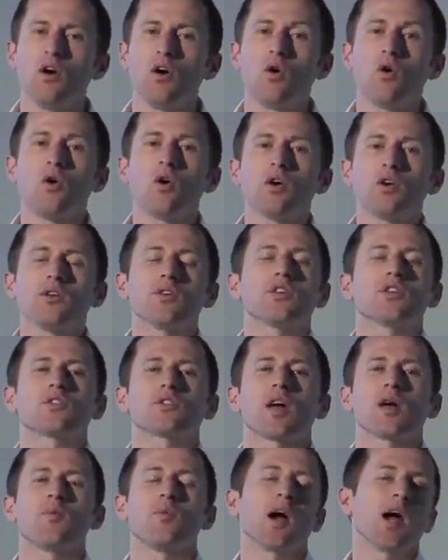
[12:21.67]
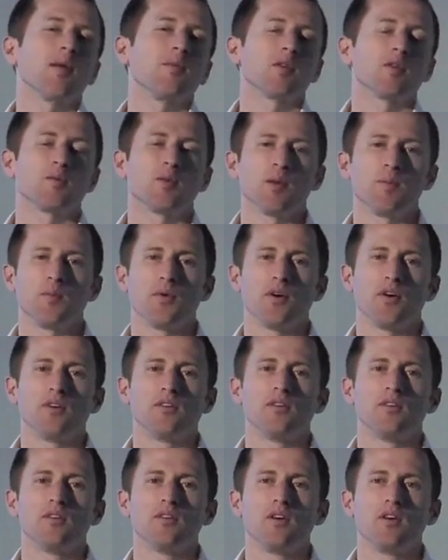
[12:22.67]
Or you could try bribing
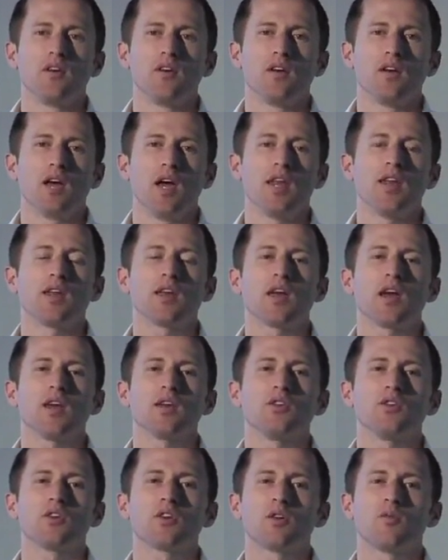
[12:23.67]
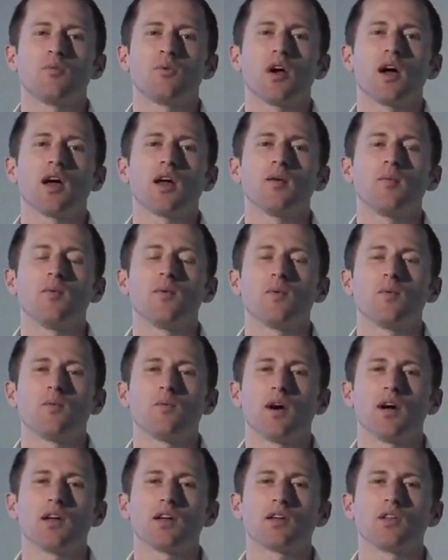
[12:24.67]
people. And again, you could
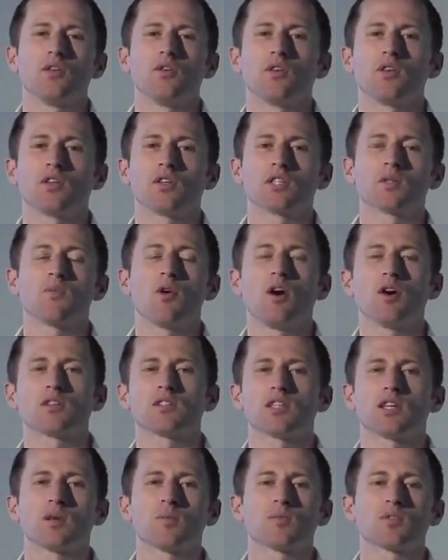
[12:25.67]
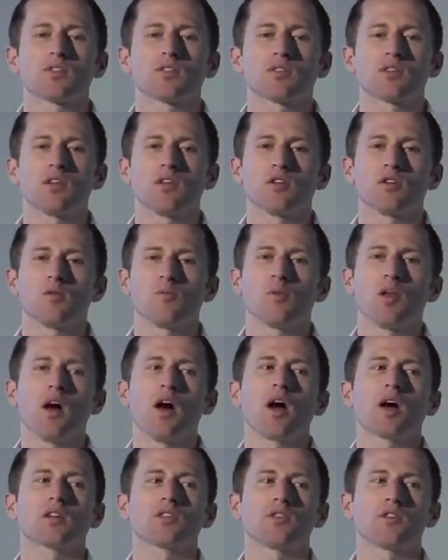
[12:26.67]
bribe by including small tips in your
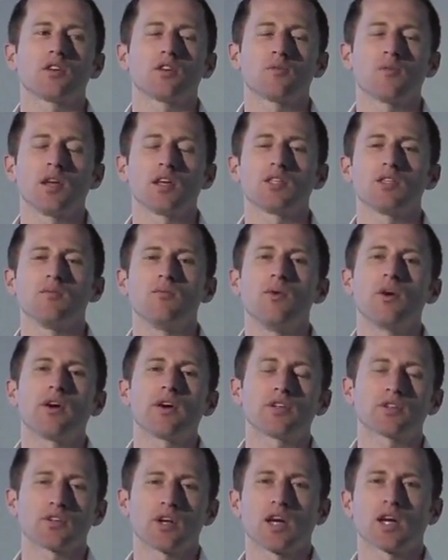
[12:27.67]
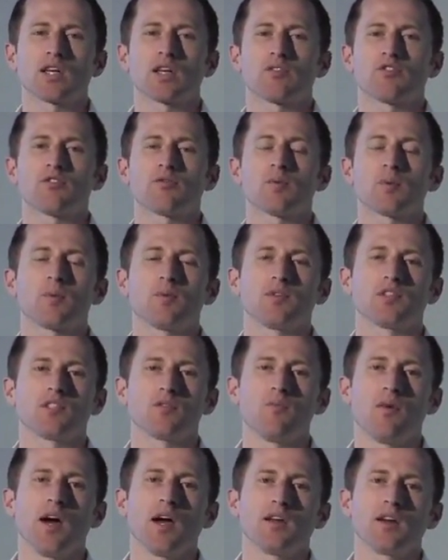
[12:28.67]
block so that it makes it more attractive for people
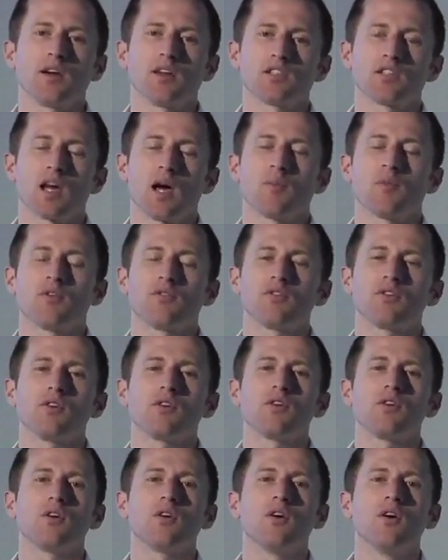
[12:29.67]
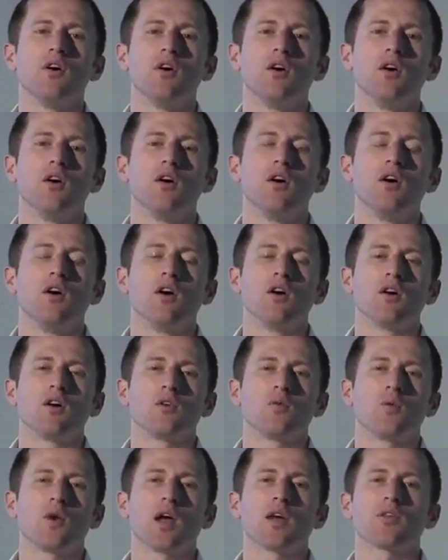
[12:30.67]
to mine on top of you
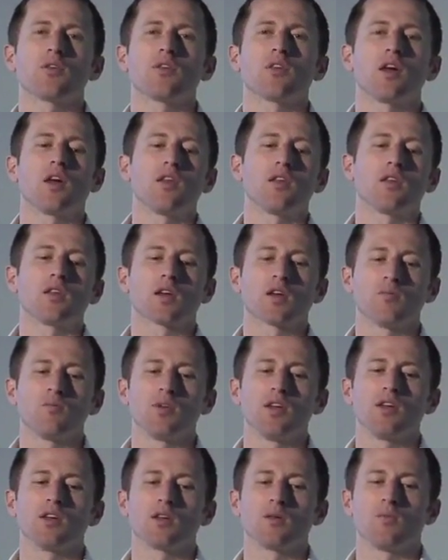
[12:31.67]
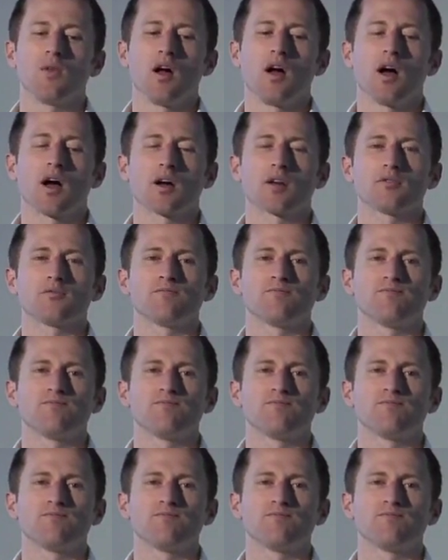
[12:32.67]
rather than the competing block.